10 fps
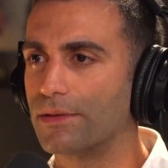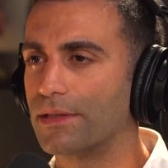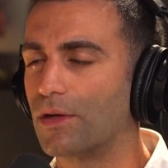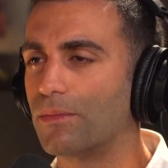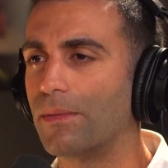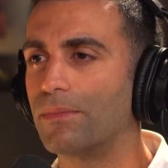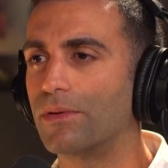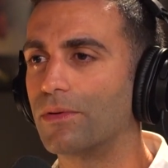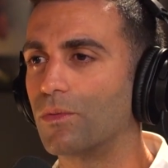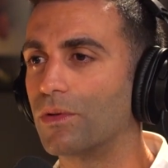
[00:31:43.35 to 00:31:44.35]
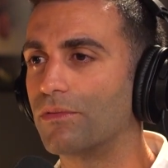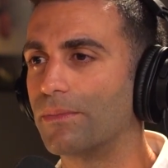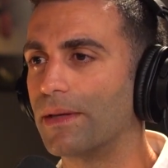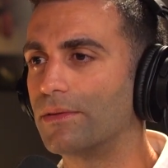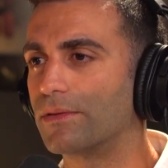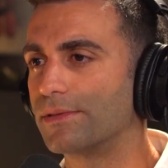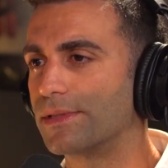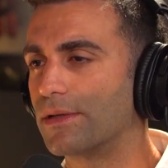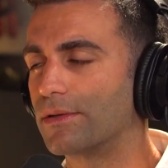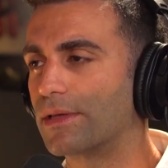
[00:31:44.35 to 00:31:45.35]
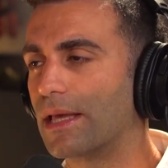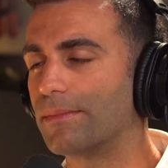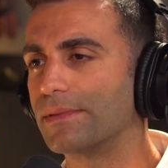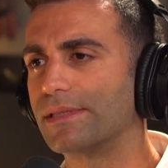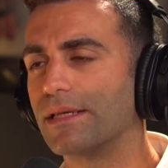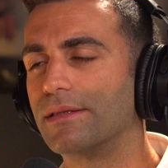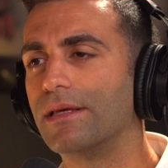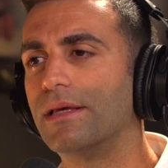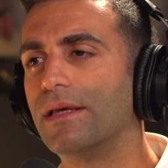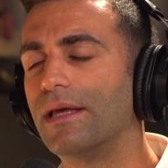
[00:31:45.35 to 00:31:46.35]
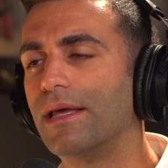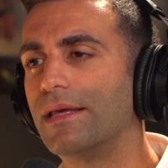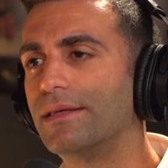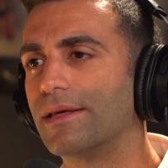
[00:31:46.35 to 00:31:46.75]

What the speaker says: and I remember one of the mentors there came and said, "Hey,